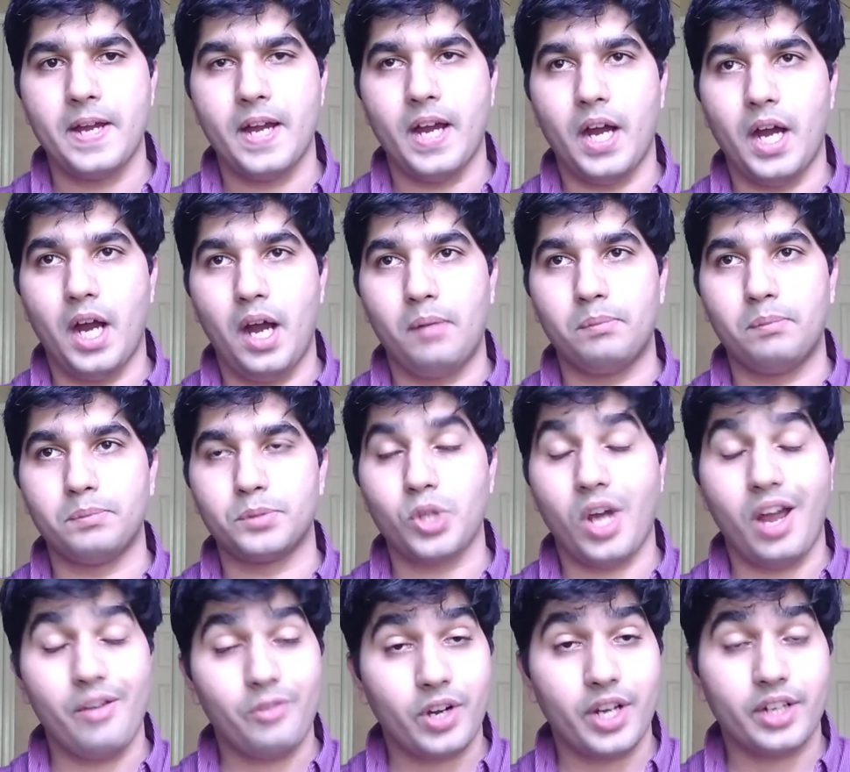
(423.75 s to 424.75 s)
So
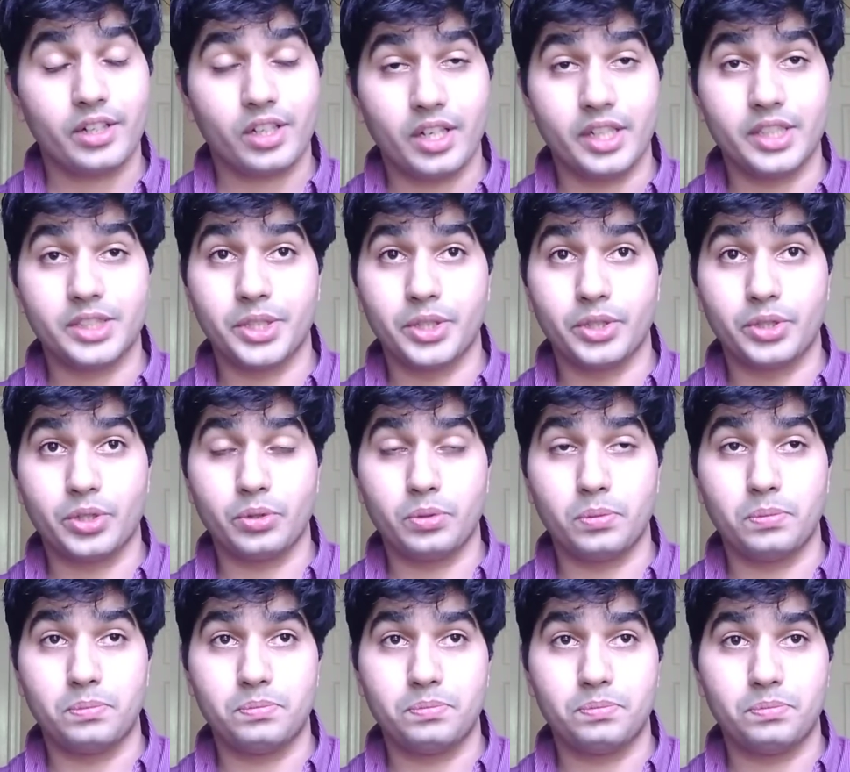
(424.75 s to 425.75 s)
I would encourage you to,
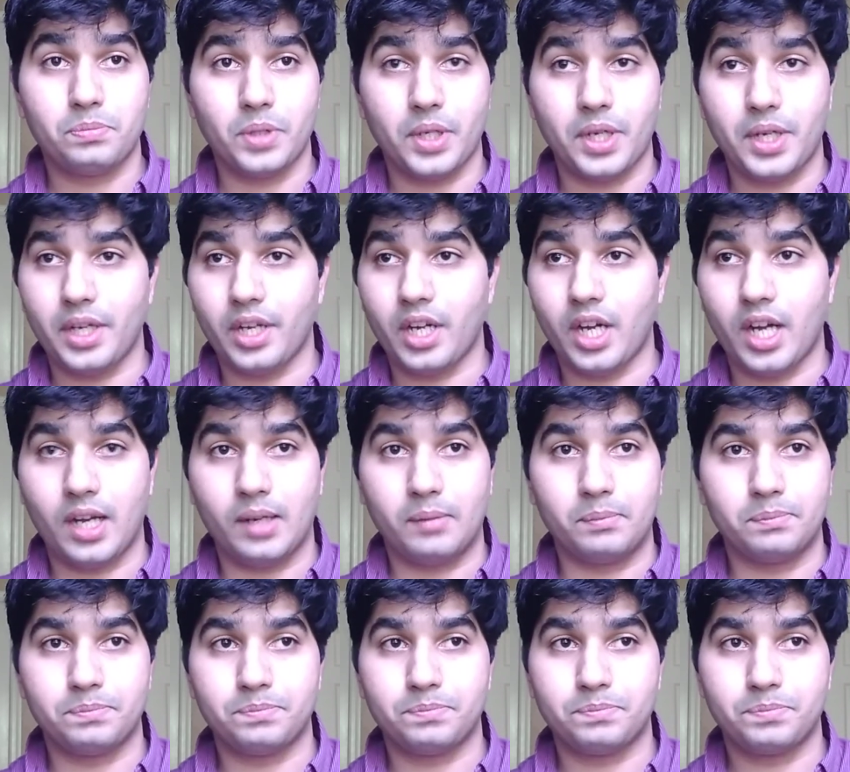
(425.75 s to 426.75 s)

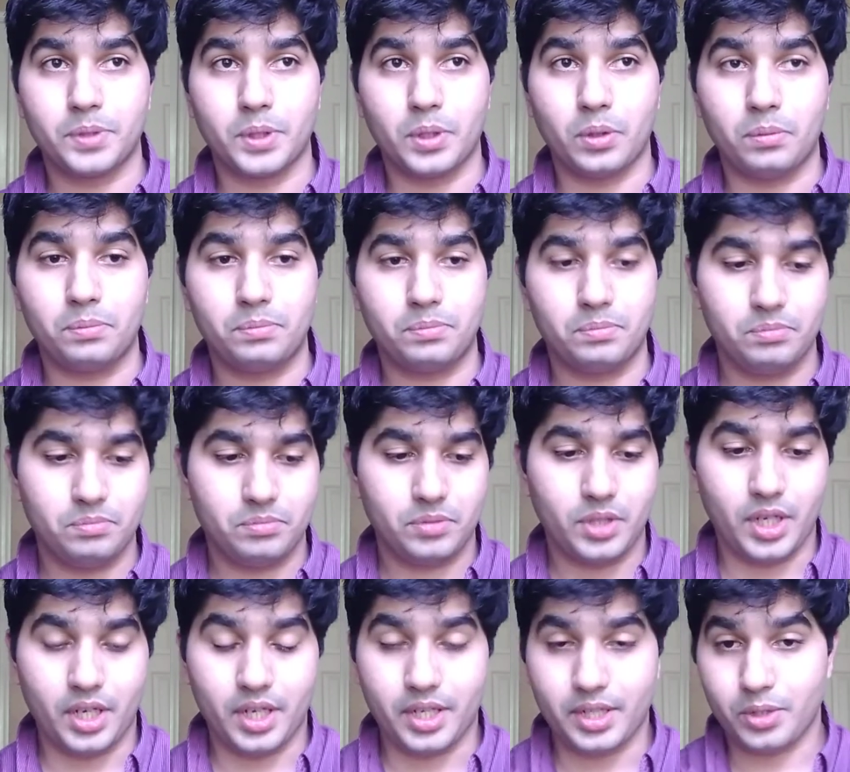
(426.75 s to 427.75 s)

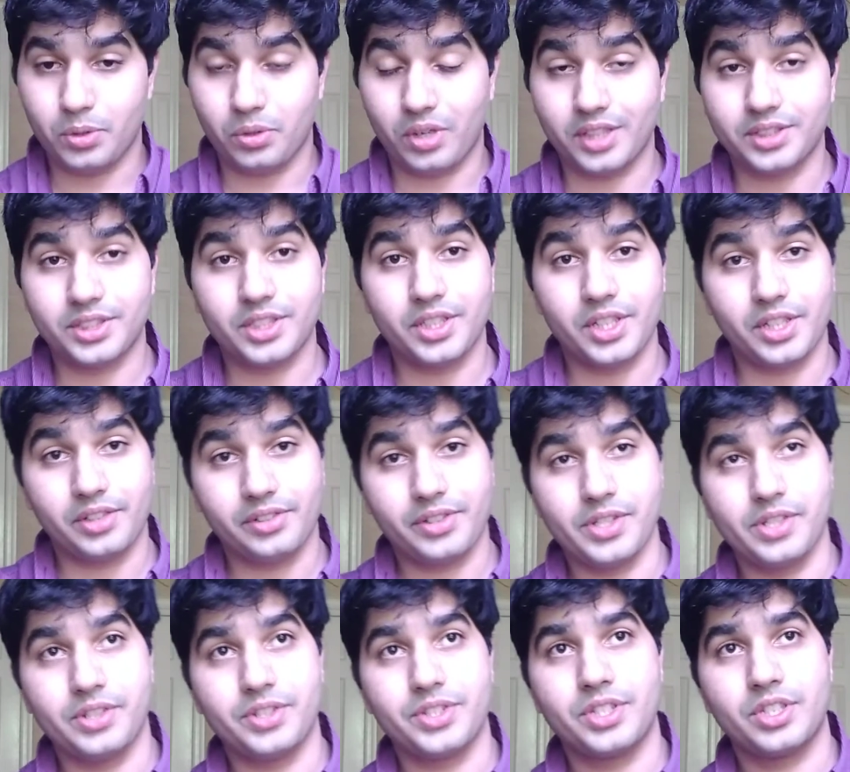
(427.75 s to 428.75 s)
to consider
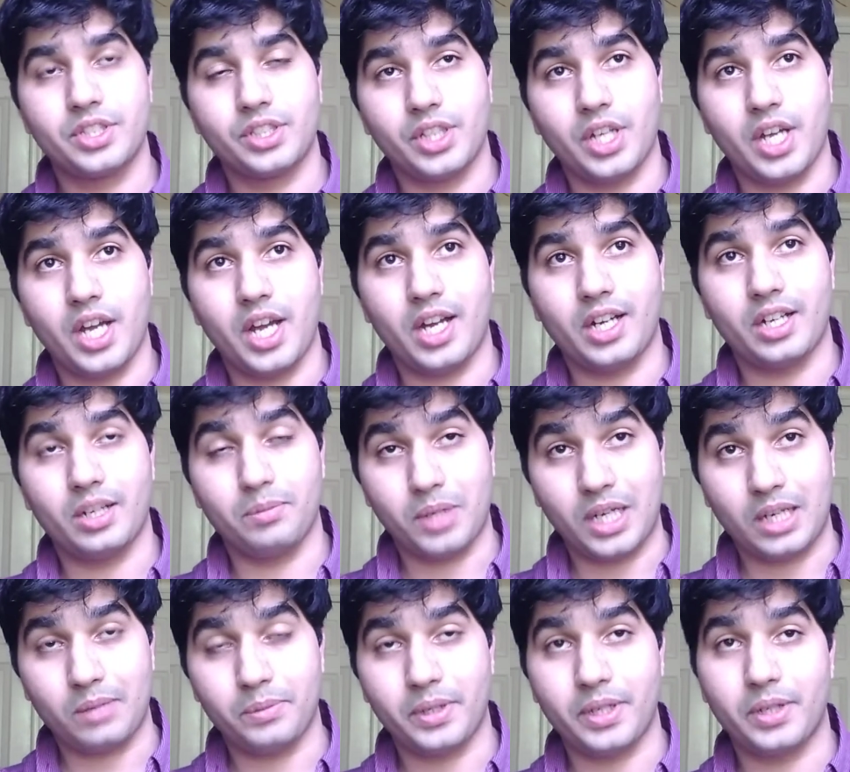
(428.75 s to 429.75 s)
this
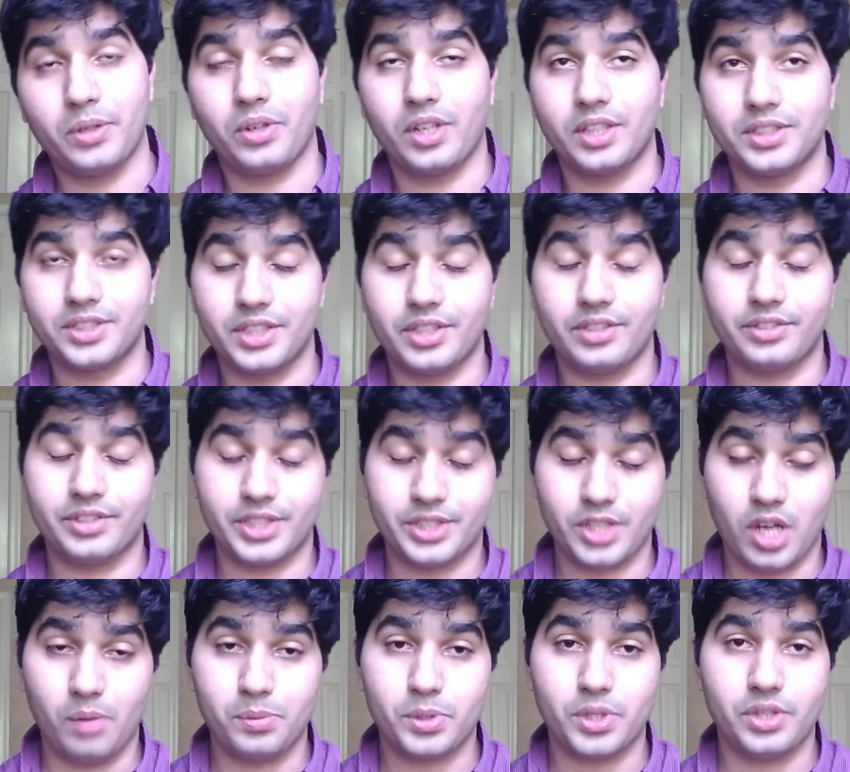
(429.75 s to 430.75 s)
department, to consider this
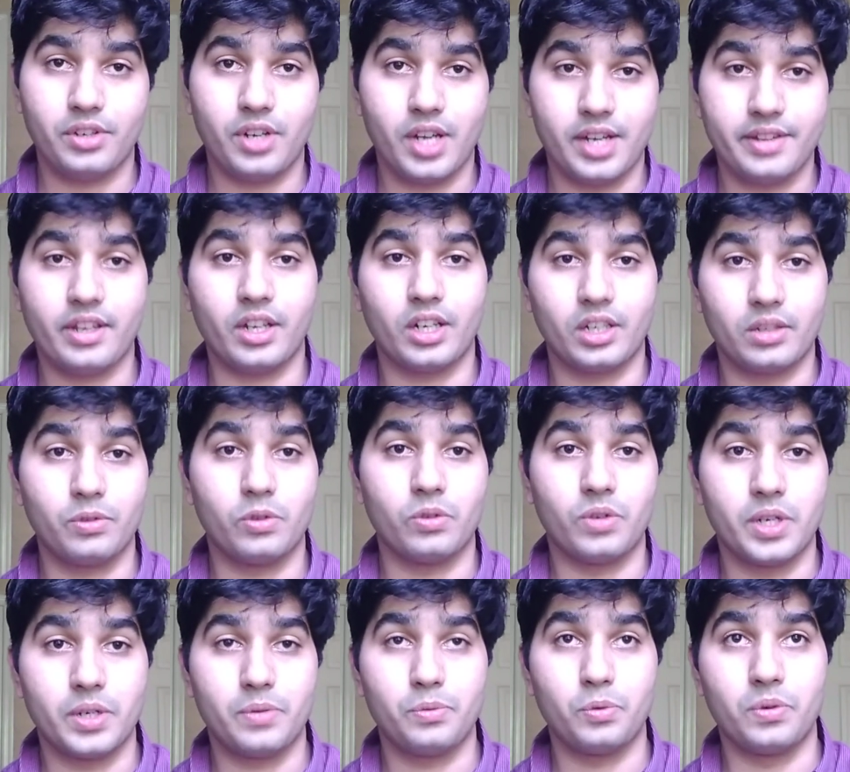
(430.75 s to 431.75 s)
option. I think it
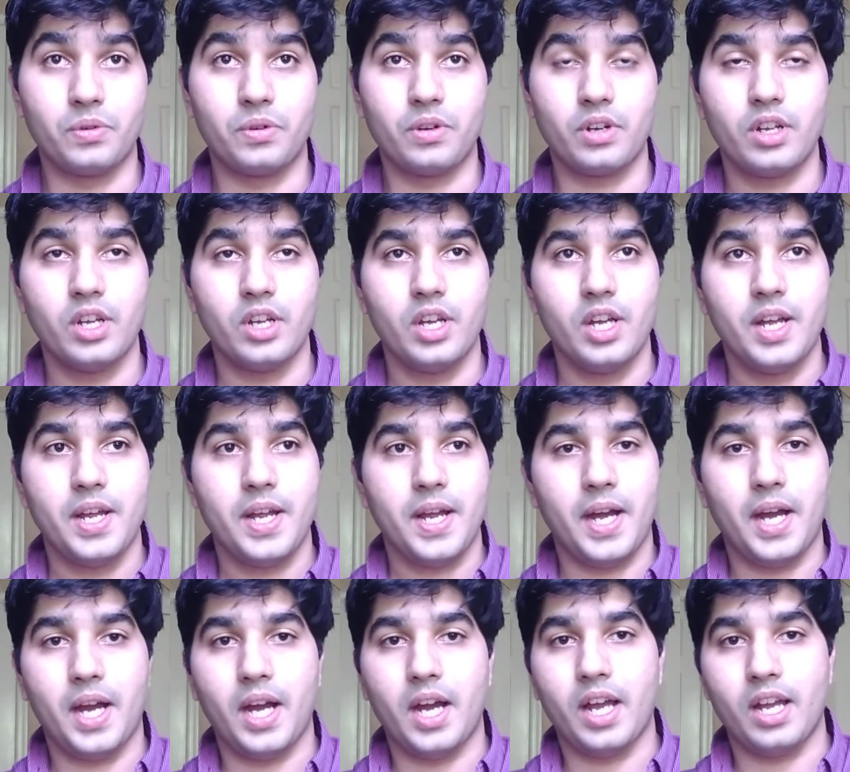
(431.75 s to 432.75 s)
would
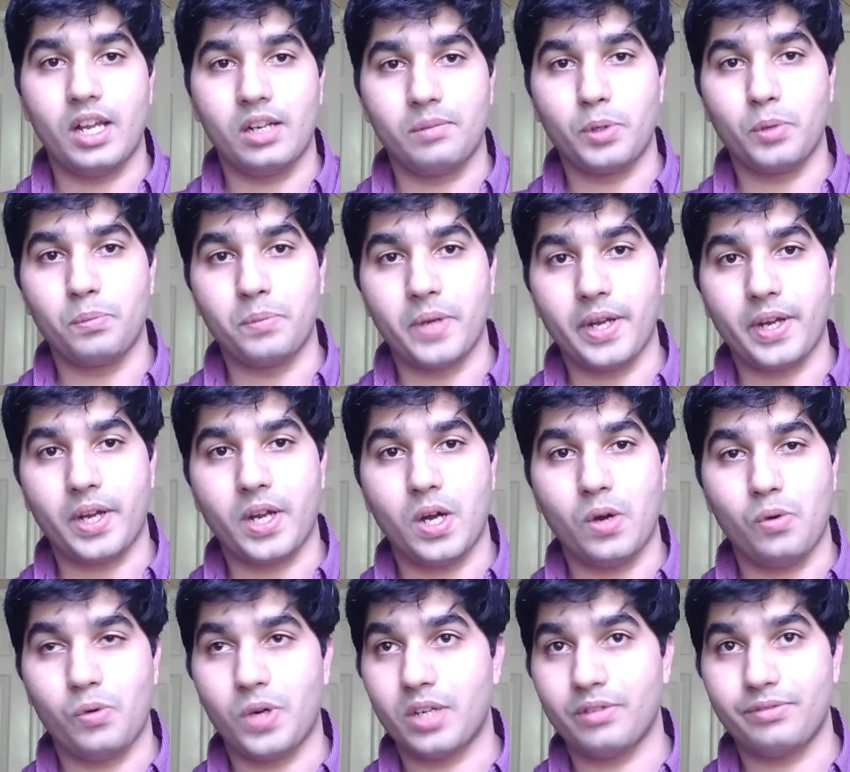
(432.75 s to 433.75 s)
help you make a
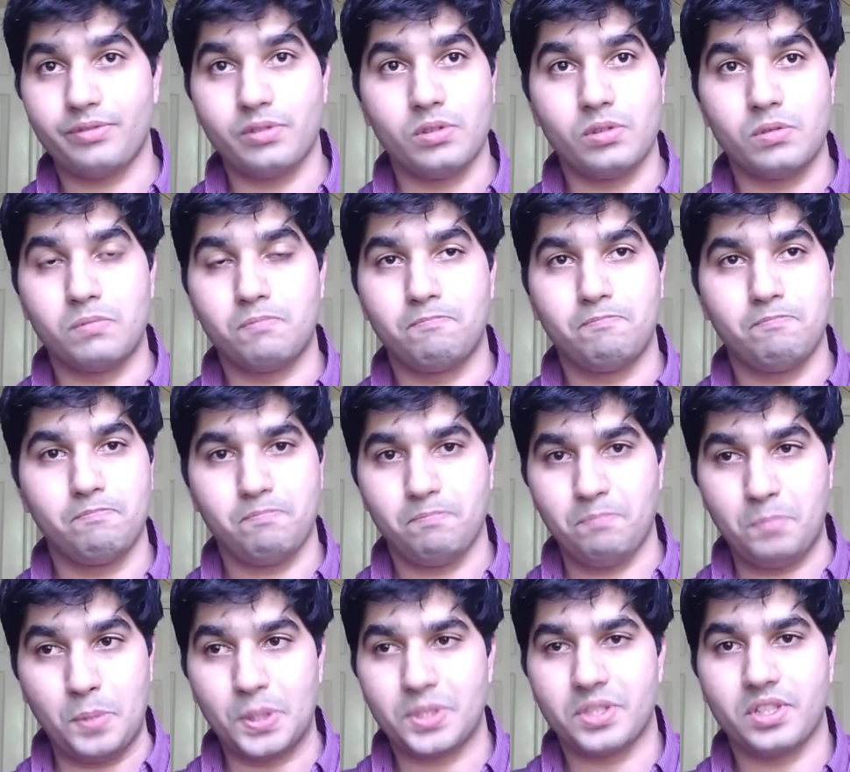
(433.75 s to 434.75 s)
wonderful
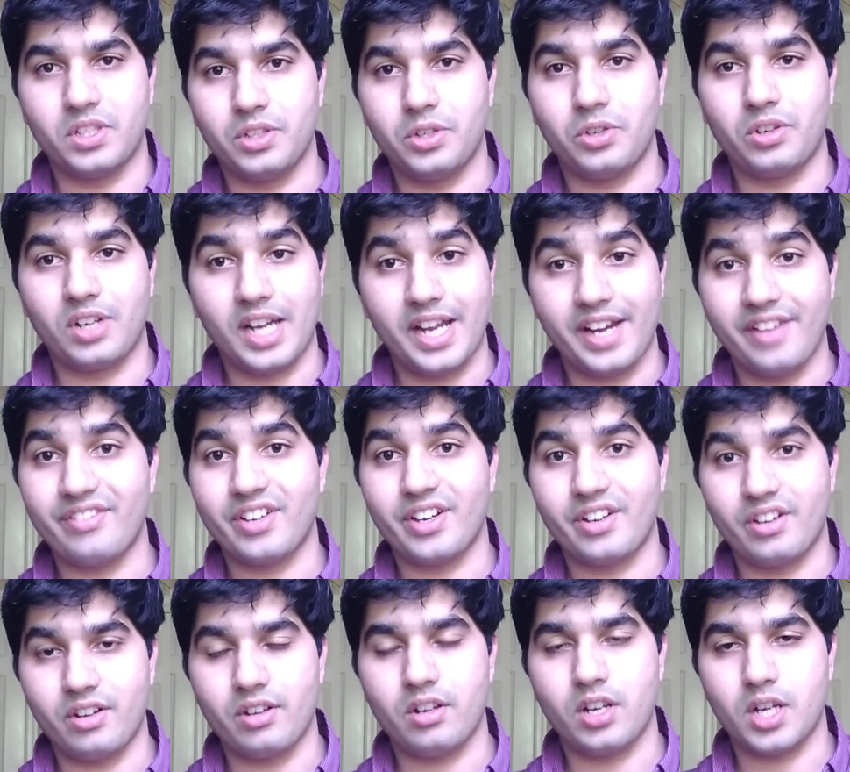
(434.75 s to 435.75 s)
person in your life,
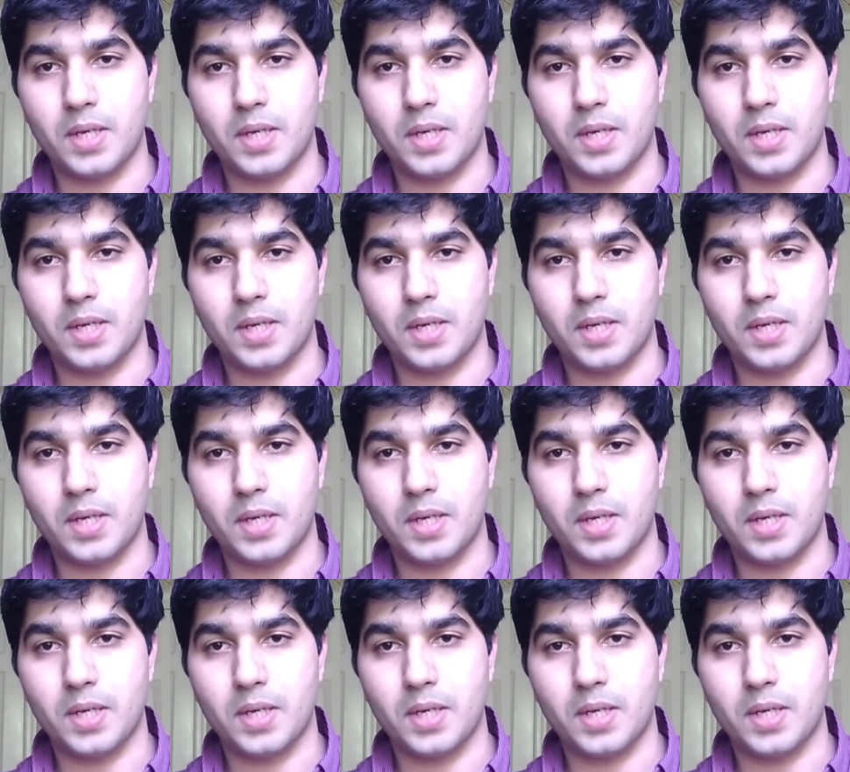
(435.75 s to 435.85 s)
and